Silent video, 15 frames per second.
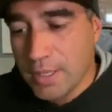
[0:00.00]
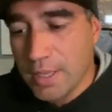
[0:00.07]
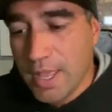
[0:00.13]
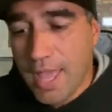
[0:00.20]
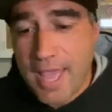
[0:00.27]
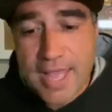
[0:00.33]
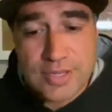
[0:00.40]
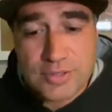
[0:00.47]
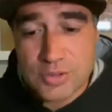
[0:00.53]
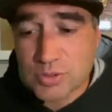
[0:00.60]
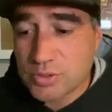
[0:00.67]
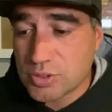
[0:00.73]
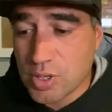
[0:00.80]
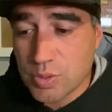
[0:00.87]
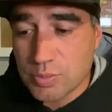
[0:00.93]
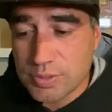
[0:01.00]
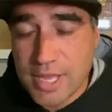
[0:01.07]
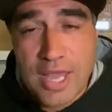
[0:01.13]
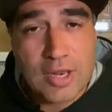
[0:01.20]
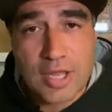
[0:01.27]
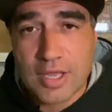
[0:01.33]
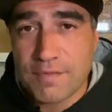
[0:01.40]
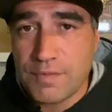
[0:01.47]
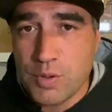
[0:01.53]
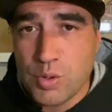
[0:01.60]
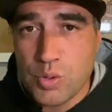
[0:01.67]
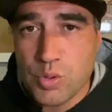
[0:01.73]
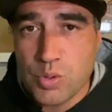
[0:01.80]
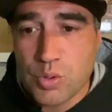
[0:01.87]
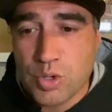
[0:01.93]
And so, if
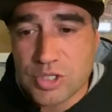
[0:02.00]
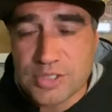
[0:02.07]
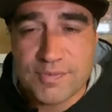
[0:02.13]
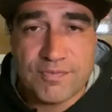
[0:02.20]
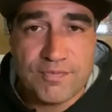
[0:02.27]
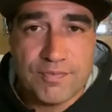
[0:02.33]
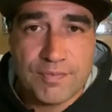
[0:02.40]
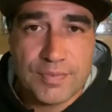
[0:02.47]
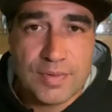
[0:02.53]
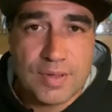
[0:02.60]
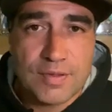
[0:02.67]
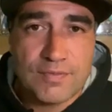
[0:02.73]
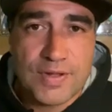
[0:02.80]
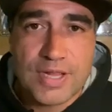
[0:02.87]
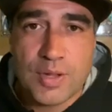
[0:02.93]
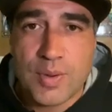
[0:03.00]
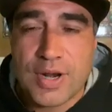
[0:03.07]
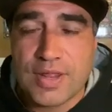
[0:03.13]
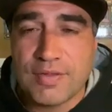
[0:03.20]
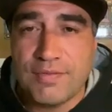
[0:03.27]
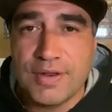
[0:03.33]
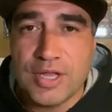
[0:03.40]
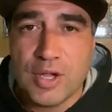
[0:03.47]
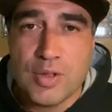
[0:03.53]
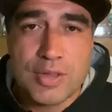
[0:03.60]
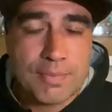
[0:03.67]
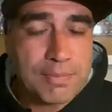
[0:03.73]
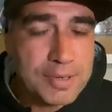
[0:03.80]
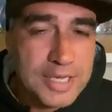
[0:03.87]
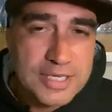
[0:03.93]
you got some value out of the video,
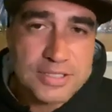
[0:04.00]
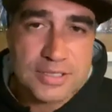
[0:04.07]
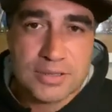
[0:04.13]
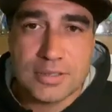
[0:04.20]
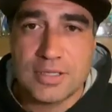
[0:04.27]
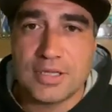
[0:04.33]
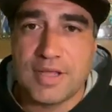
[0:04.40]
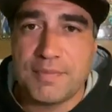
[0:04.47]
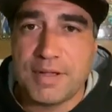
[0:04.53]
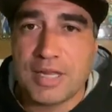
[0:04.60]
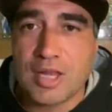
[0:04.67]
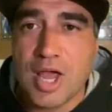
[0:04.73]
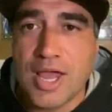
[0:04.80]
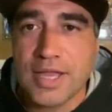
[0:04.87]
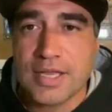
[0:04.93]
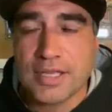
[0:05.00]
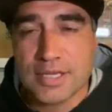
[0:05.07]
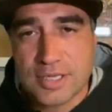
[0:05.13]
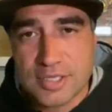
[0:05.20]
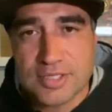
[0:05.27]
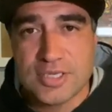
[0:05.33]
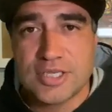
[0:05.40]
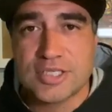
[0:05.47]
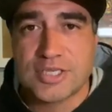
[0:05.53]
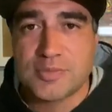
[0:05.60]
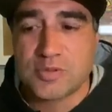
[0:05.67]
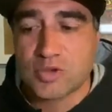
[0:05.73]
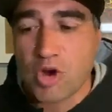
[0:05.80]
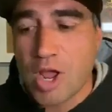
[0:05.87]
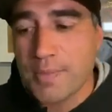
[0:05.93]
then please leave me a like, consider
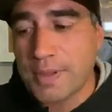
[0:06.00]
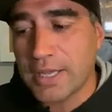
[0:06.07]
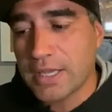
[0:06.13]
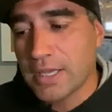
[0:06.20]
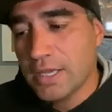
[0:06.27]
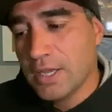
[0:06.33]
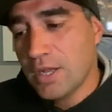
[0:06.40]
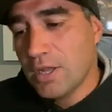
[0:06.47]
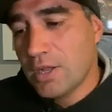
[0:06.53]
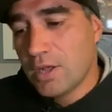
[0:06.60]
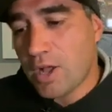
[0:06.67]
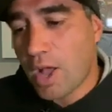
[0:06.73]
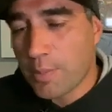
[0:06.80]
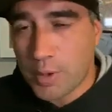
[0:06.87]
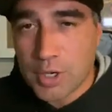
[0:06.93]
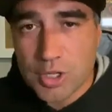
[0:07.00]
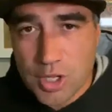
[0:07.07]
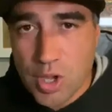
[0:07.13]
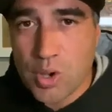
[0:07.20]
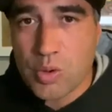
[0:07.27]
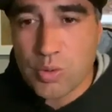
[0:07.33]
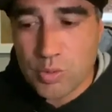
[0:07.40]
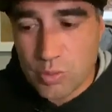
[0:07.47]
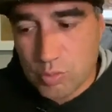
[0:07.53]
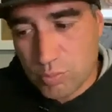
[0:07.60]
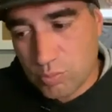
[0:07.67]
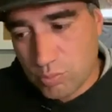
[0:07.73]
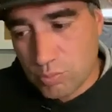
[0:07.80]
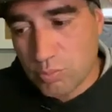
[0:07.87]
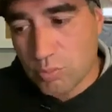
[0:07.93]
subscribing. I'm going to
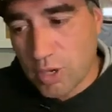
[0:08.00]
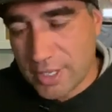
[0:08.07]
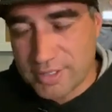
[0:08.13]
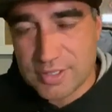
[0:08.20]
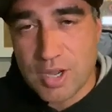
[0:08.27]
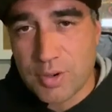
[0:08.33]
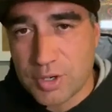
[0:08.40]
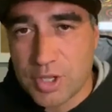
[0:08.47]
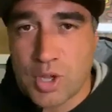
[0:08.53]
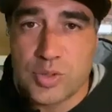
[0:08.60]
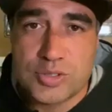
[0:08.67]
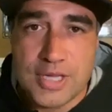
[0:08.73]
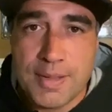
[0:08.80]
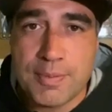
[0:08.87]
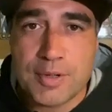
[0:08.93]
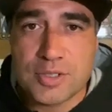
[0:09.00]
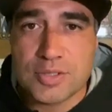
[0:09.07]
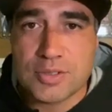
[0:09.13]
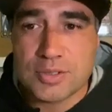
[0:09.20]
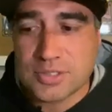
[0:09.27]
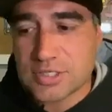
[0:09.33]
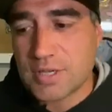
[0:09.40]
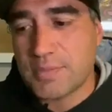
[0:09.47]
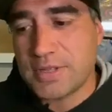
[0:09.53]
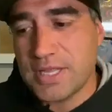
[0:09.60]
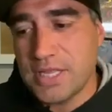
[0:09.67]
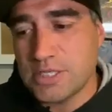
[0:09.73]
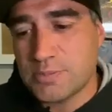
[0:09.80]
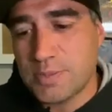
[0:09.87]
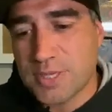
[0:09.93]
go deep on some of
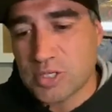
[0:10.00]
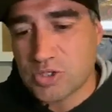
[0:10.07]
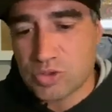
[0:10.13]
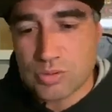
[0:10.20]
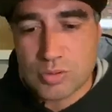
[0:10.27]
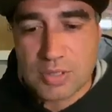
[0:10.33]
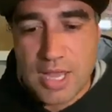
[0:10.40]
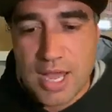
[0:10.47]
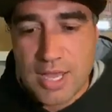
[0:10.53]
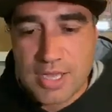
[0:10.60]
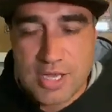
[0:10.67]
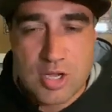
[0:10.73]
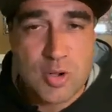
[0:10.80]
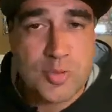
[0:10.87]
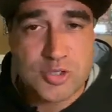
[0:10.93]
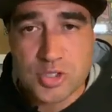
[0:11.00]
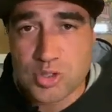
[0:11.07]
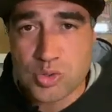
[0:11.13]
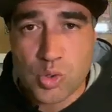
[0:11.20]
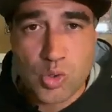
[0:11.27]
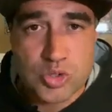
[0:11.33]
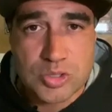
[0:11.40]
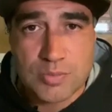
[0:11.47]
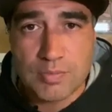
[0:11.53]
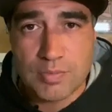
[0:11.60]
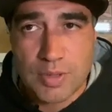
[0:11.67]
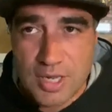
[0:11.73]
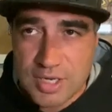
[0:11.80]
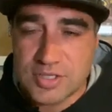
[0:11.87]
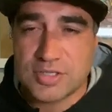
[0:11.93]
these because e-commerce is
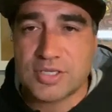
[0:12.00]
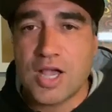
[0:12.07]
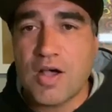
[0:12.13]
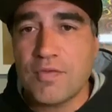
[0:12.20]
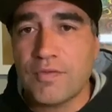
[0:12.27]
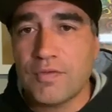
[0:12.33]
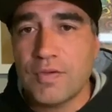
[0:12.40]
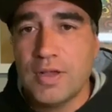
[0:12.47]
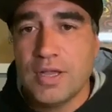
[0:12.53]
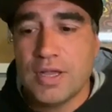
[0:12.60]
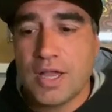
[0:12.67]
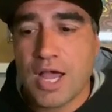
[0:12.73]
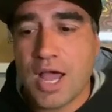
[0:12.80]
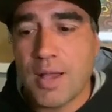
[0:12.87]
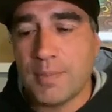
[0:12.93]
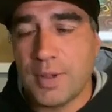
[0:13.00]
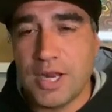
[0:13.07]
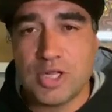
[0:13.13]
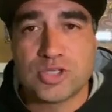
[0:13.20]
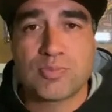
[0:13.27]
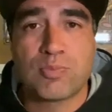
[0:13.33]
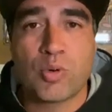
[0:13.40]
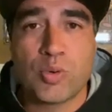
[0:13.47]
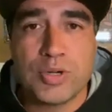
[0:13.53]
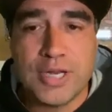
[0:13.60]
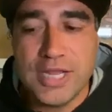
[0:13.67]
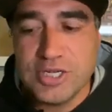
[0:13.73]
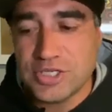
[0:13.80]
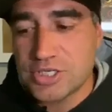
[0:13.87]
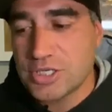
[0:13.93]
awesome in itself, and its broad
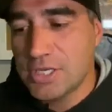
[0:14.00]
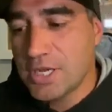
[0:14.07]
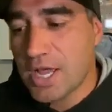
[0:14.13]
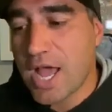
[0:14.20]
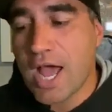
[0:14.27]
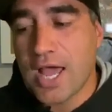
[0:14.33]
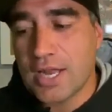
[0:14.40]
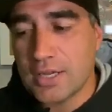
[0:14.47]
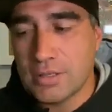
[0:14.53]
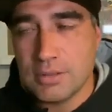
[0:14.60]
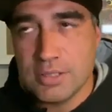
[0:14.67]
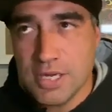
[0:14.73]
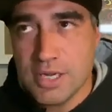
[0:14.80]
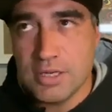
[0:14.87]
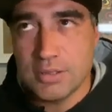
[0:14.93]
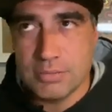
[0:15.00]
niche. And then